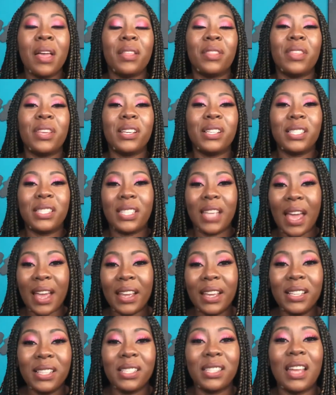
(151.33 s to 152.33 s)
The
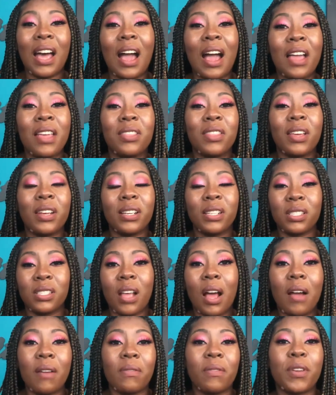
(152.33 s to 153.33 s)
second sign that it's
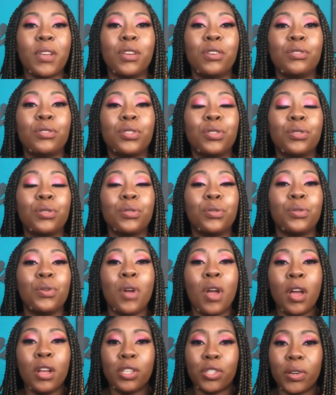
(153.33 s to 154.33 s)
time for you to
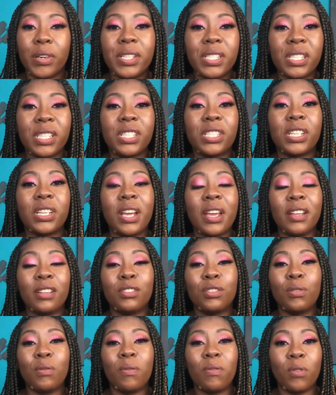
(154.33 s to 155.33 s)
transition
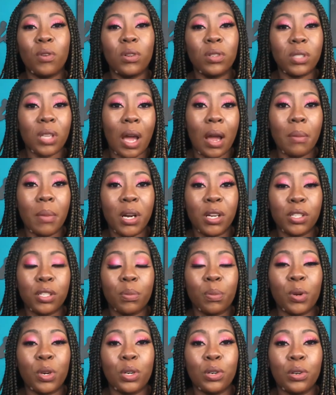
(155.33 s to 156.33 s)
into full-time
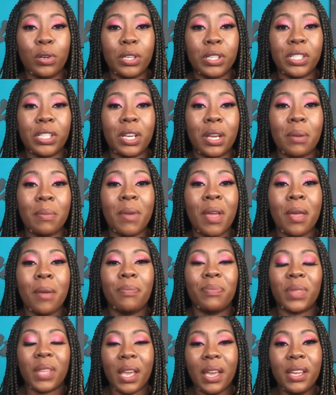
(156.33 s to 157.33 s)
entrepreneurship
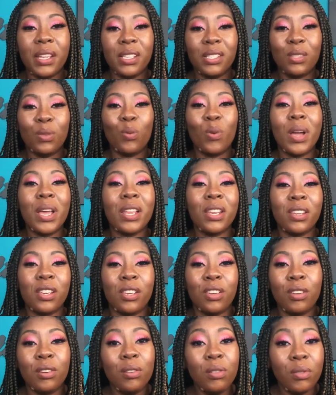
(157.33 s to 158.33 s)
is when
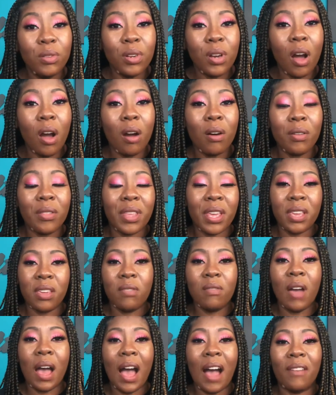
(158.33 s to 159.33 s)
you know that
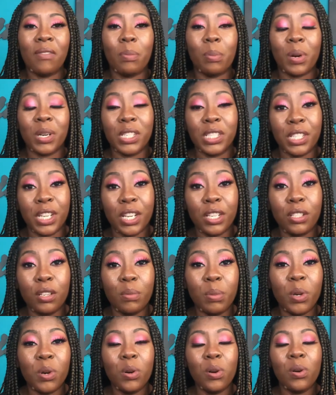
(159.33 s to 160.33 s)
you have
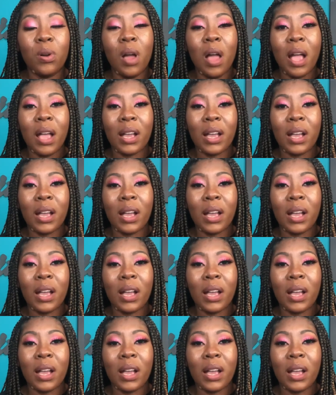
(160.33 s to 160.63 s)
predictable,